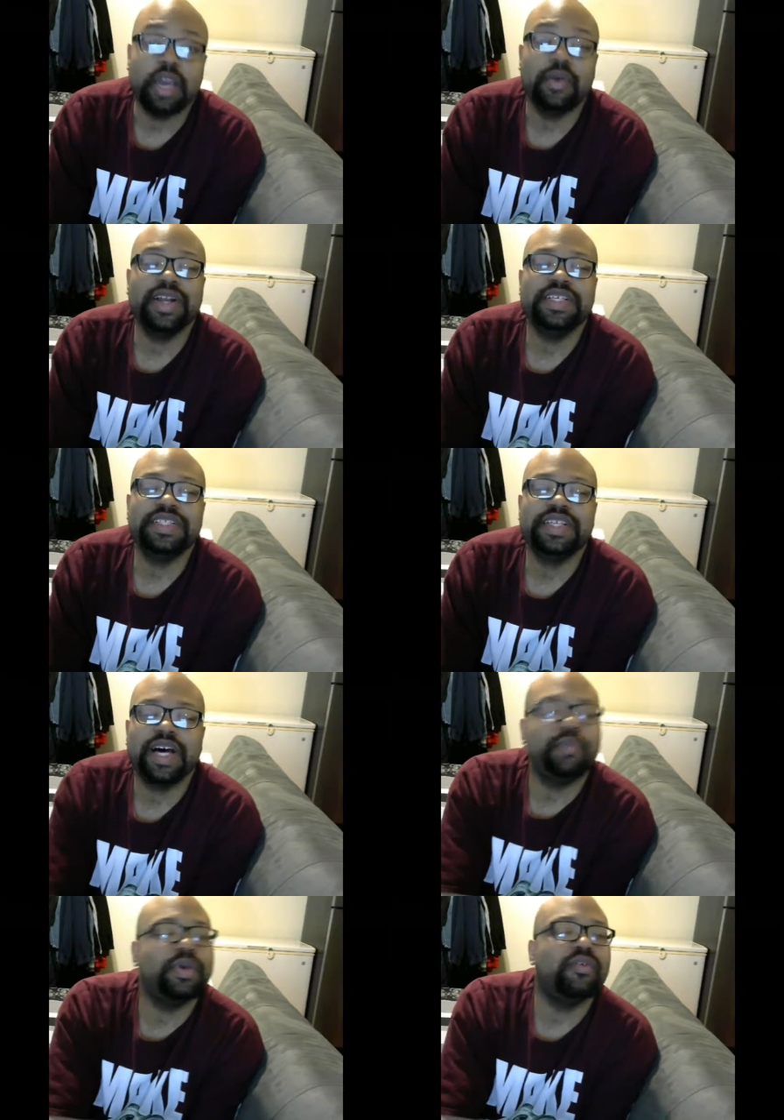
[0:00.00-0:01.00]
hey, what is
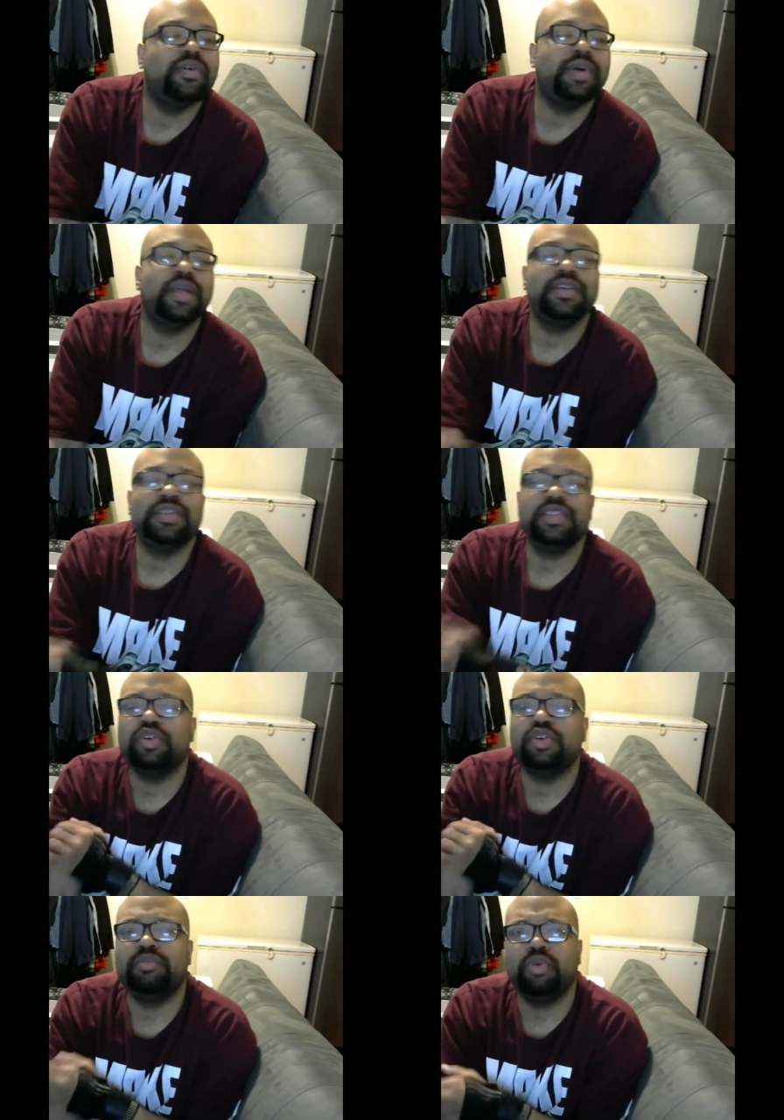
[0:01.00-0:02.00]
up, everybody? This
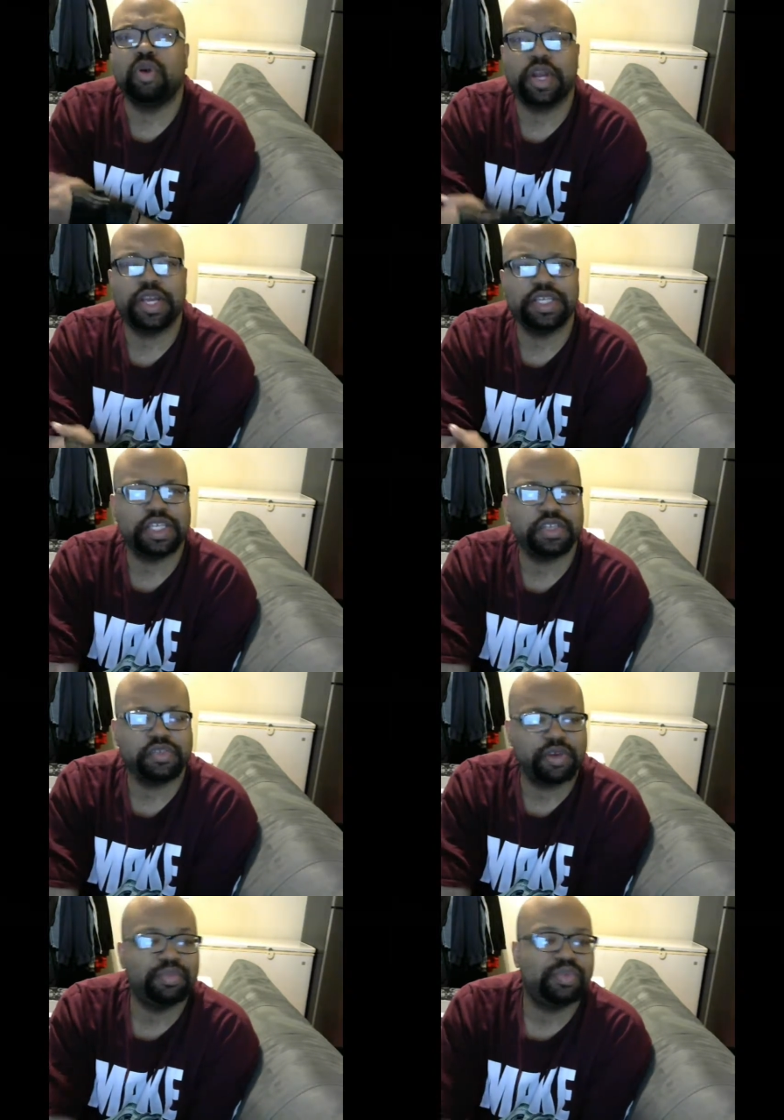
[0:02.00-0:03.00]
is your boy, A J
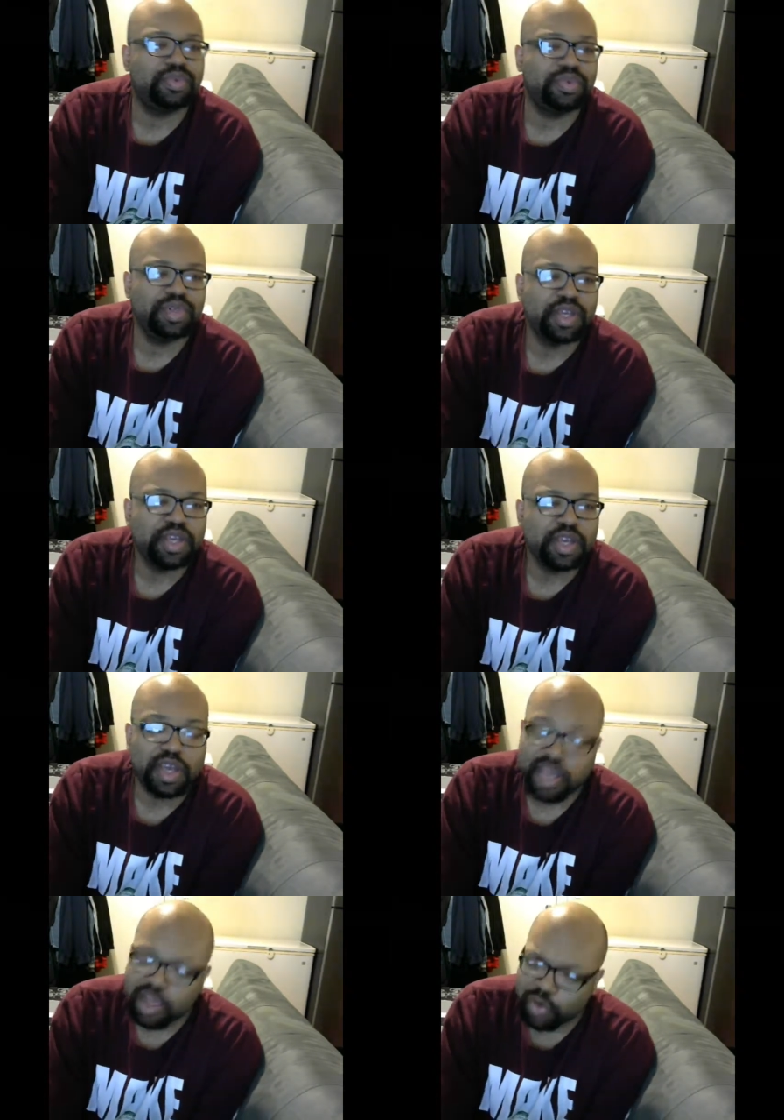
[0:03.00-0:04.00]
Tripp,
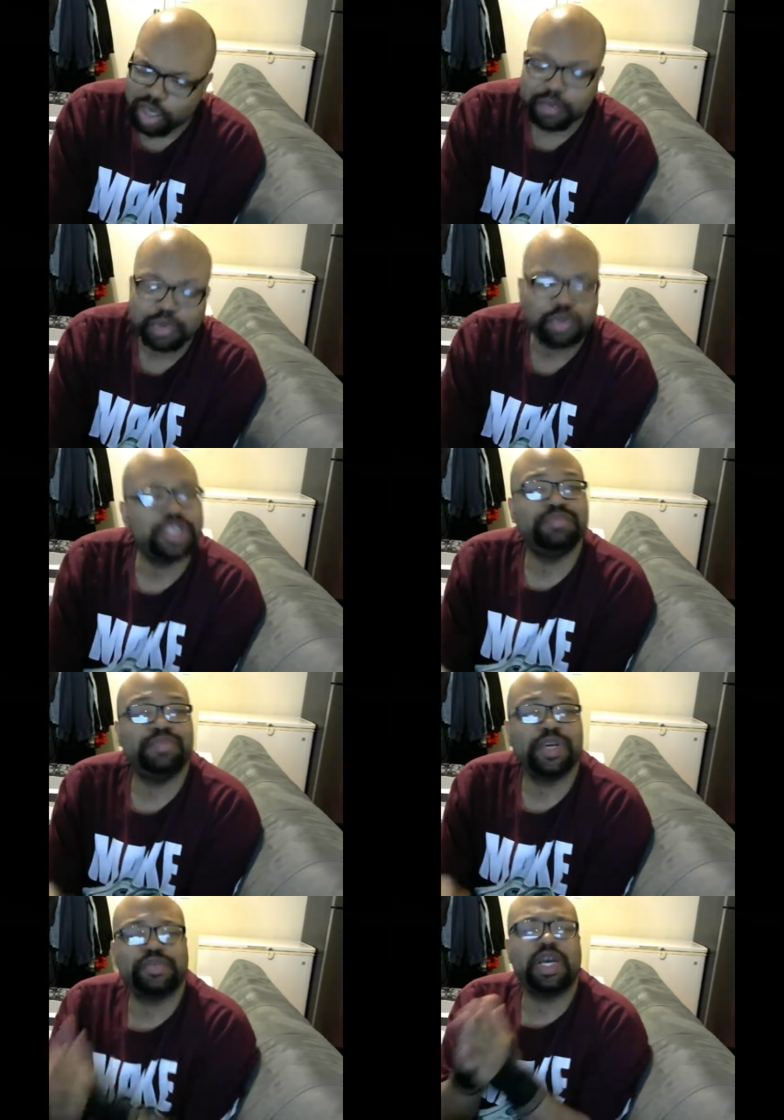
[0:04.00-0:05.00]
and welcome to a
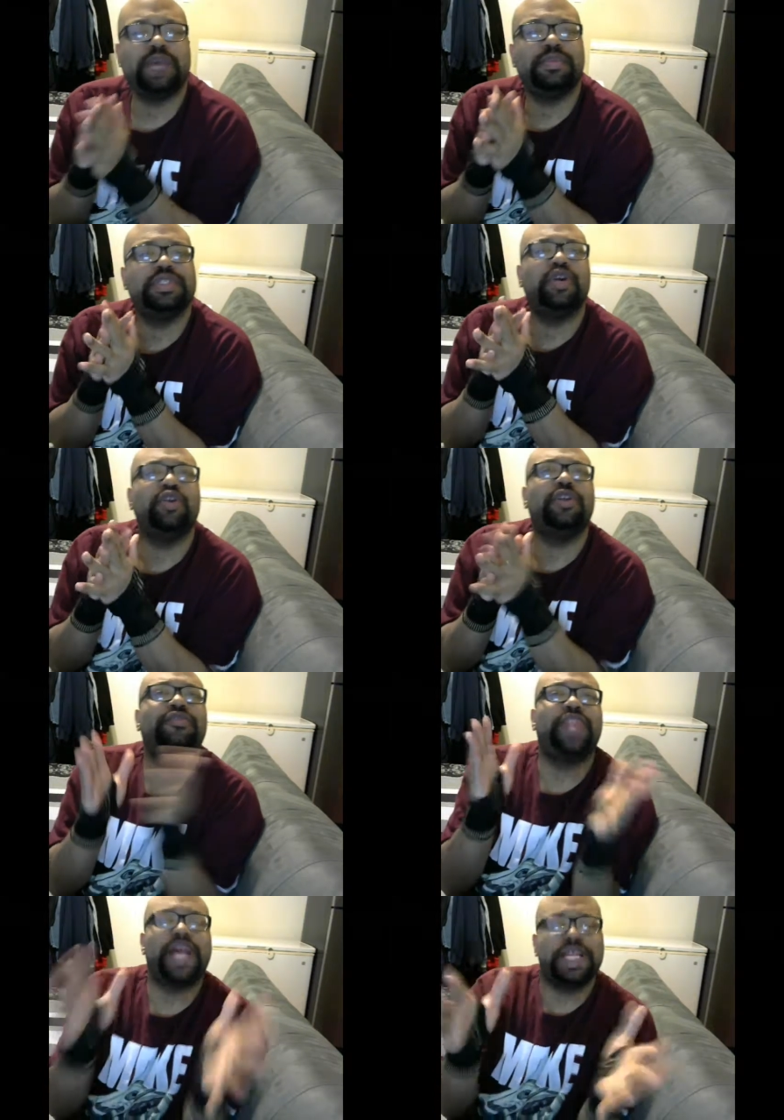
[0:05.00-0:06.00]
special episode
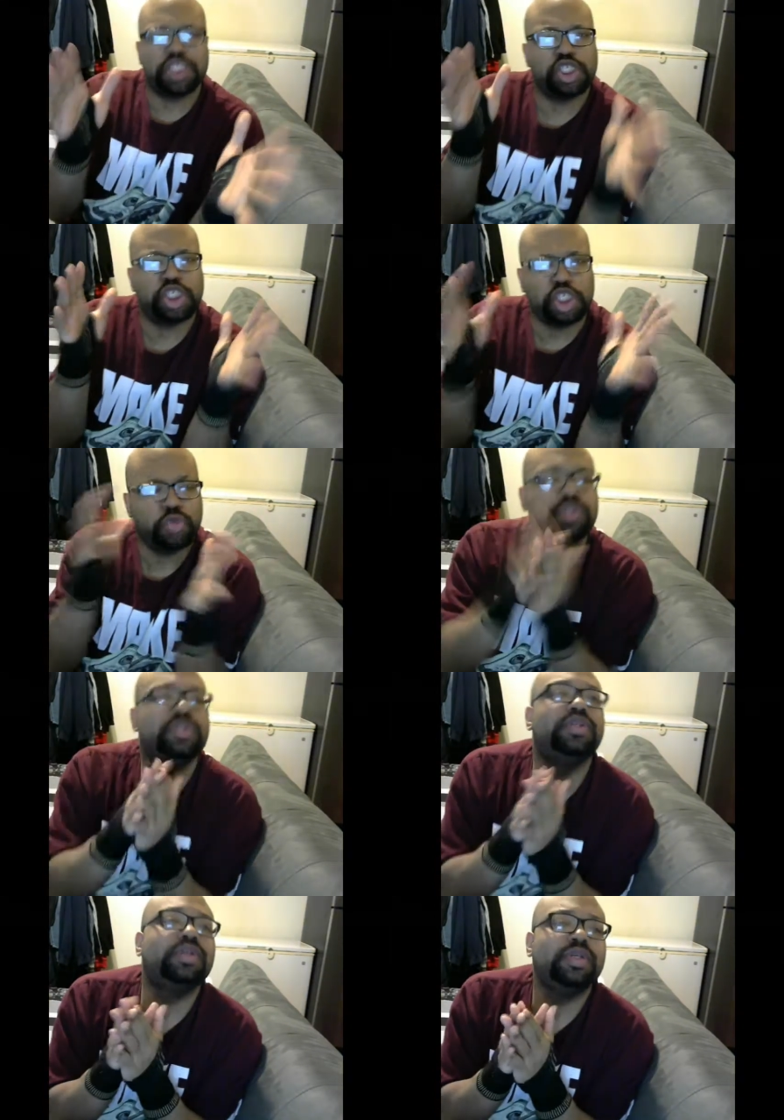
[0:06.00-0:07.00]
of That's a
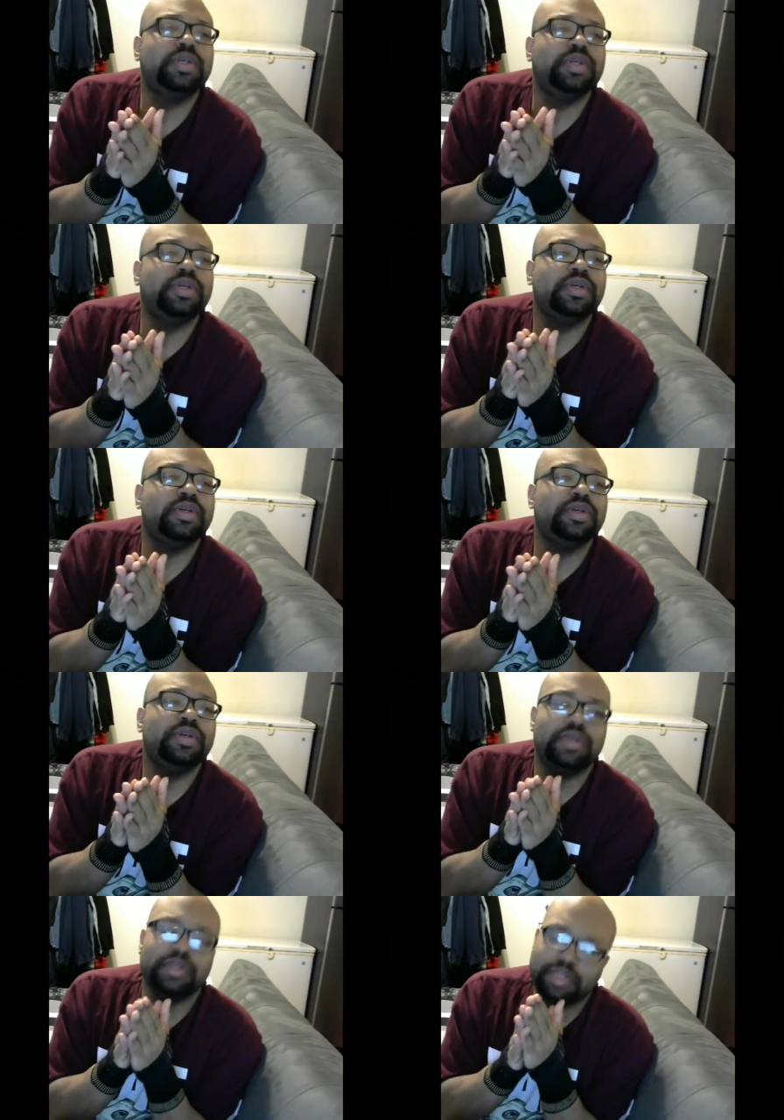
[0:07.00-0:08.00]
Shoot.
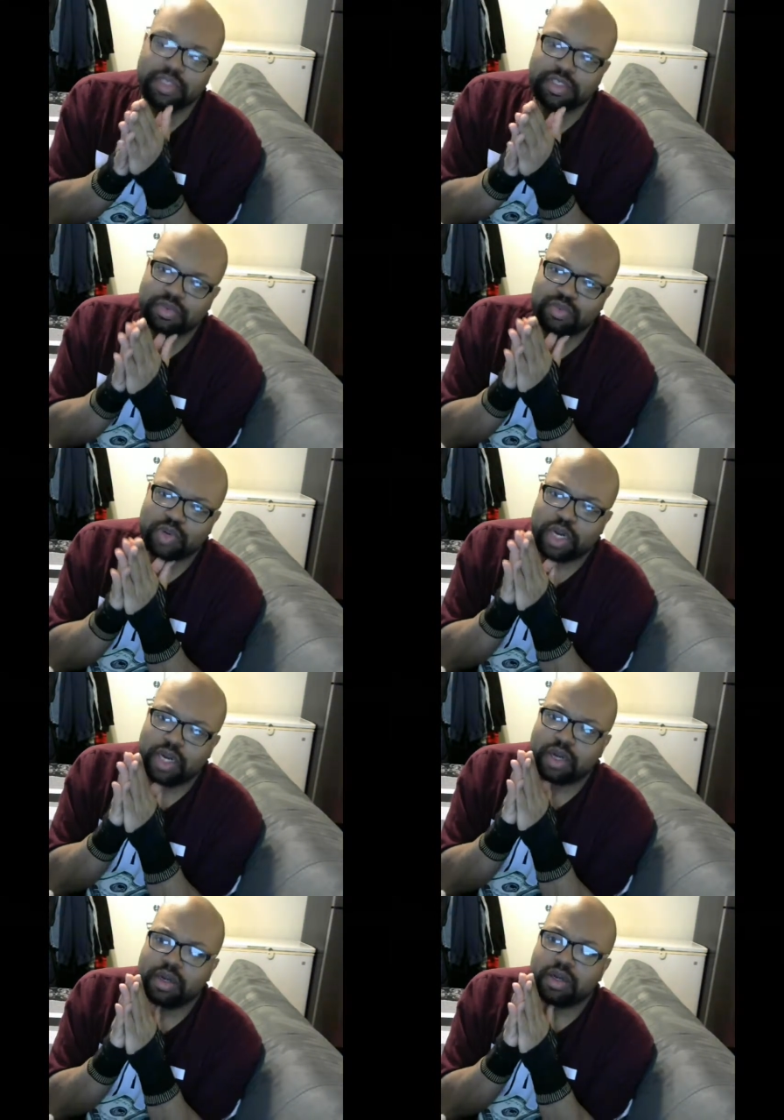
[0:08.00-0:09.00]
This is
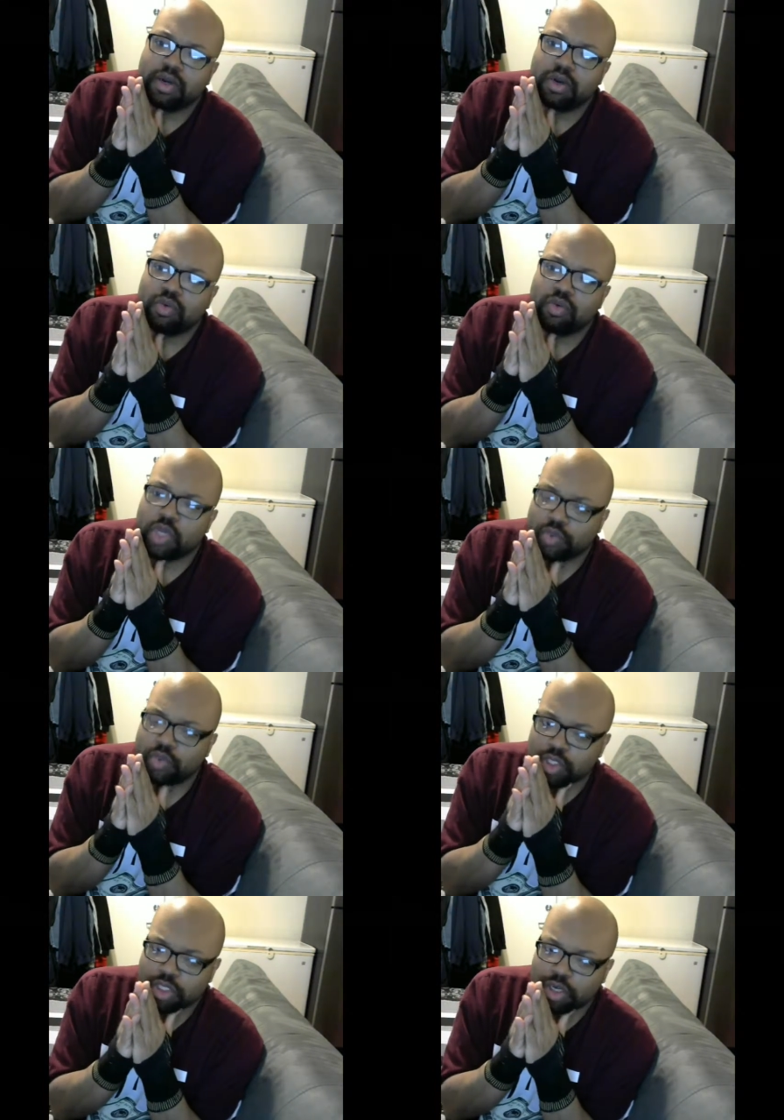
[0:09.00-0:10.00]
where we
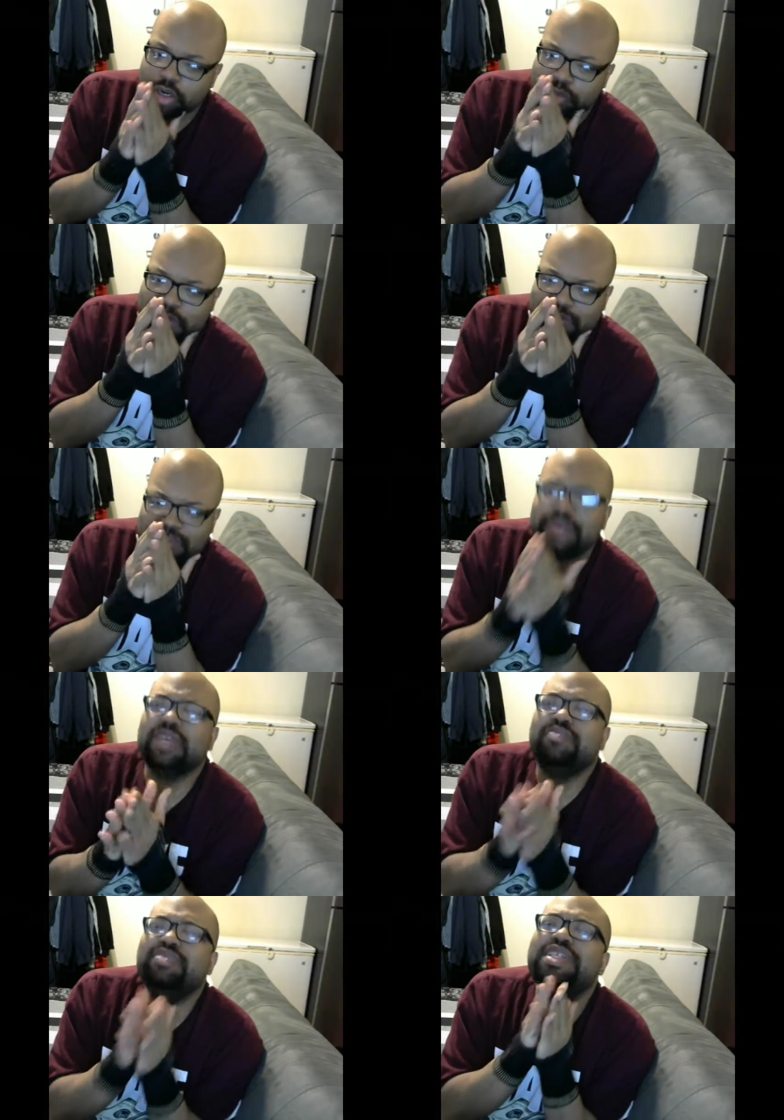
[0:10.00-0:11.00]
will talk about
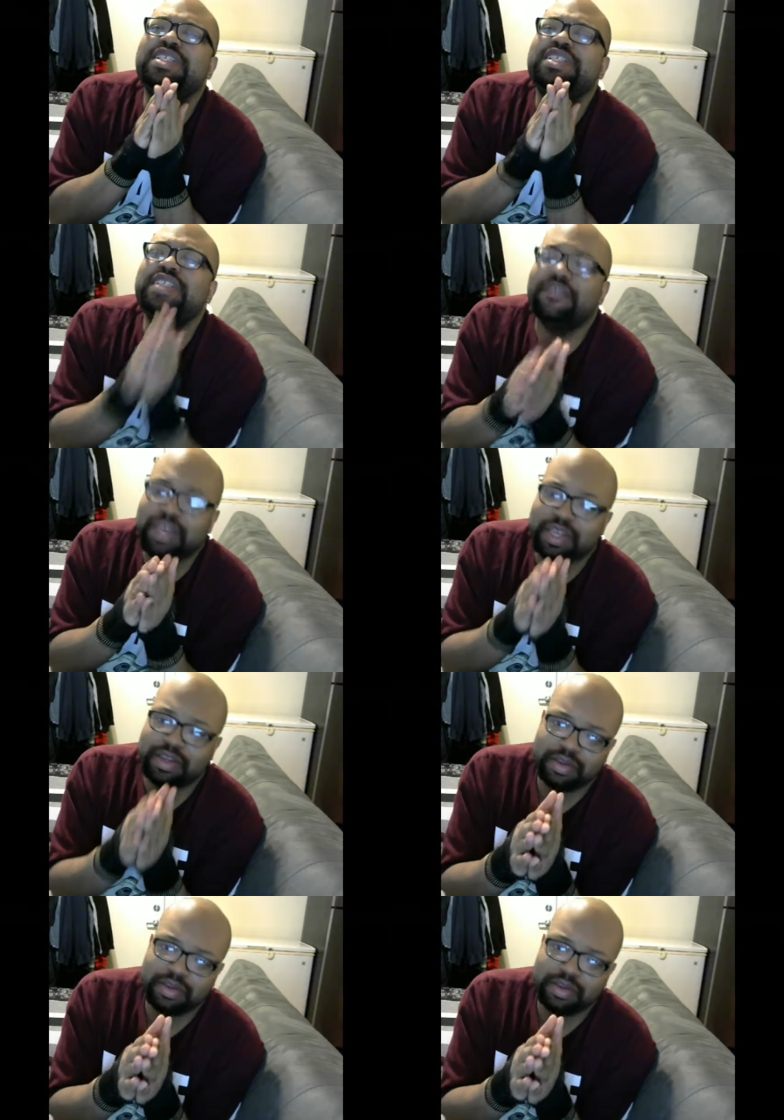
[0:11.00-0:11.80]
something specific.